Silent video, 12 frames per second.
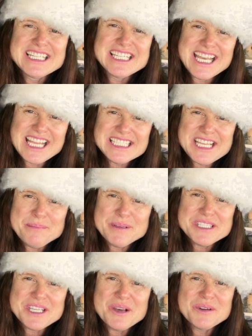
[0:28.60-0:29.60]
Today's
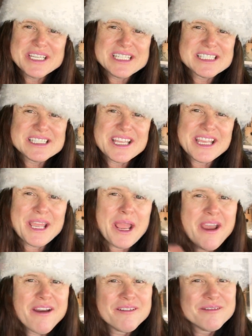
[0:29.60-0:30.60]
episode is the
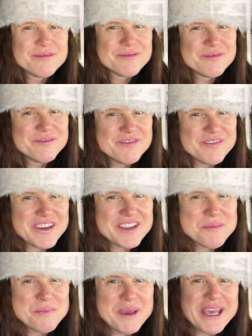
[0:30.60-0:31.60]

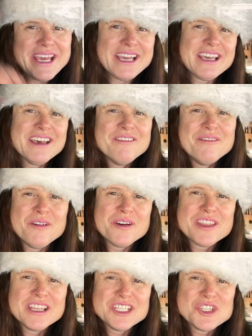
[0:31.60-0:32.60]
5th pick for
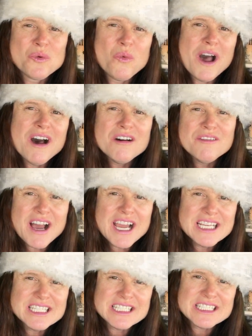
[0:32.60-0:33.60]
the 12
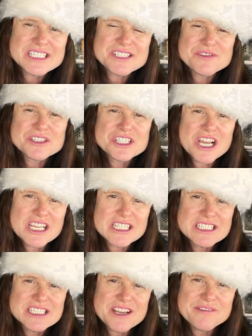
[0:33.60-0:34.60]
ideas for
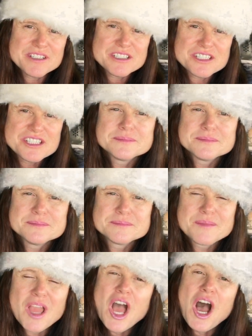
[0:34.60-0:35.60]
stocking stuffers.
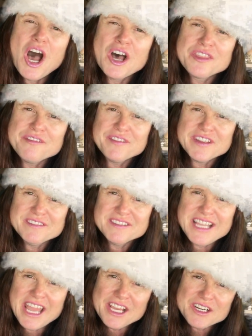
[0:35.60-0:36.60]
On the 5th
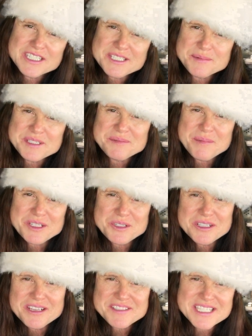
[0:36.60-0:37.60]
day of Christmas, my
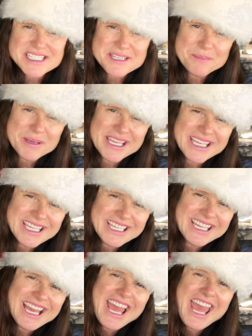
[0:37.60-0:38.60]
tree love sent to me
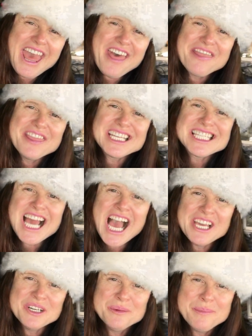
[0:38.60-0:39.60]
the
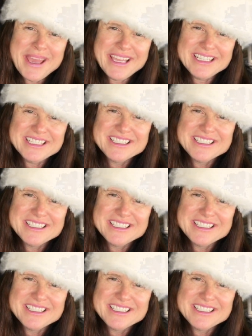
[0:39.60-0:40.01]
tile mate.